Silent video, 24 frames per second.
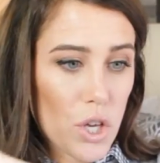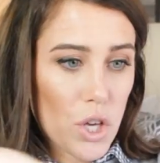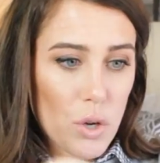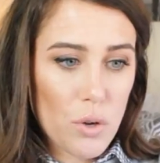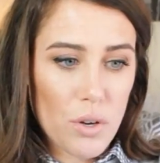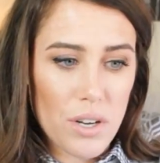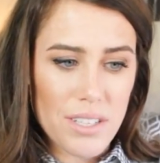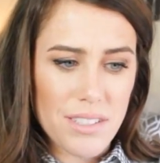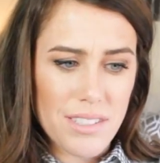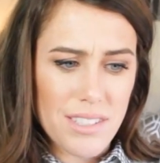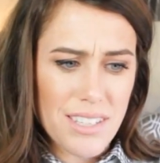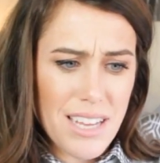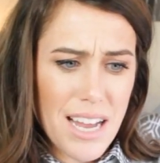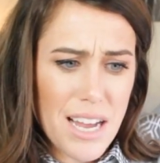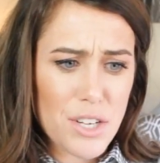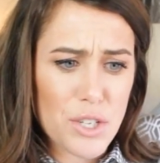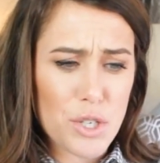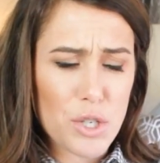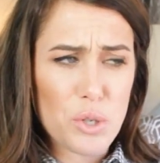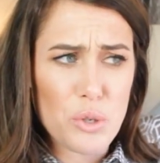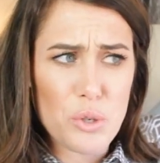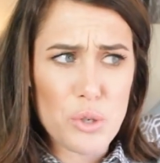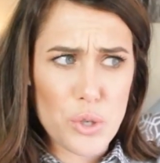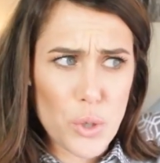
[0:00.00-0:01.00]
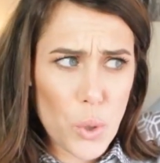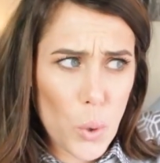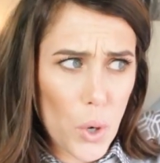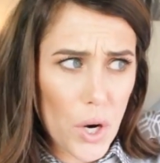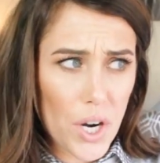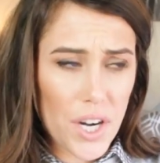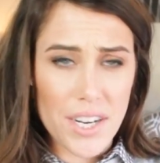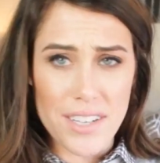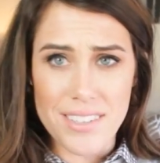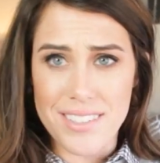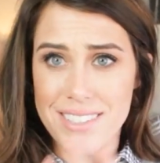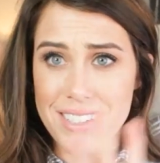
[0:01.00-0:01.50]
cute. It's not too
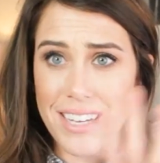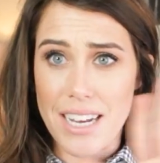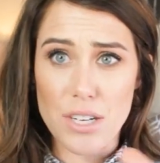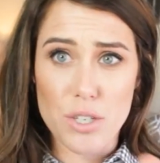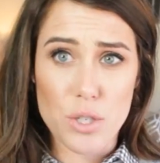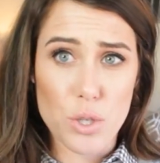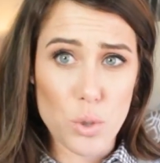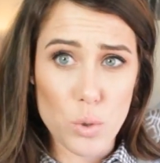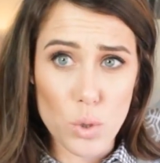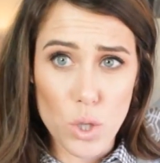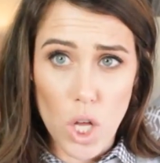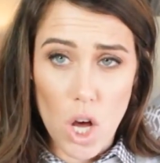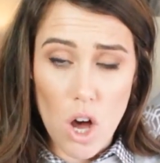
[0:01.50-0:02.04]
short. It's not too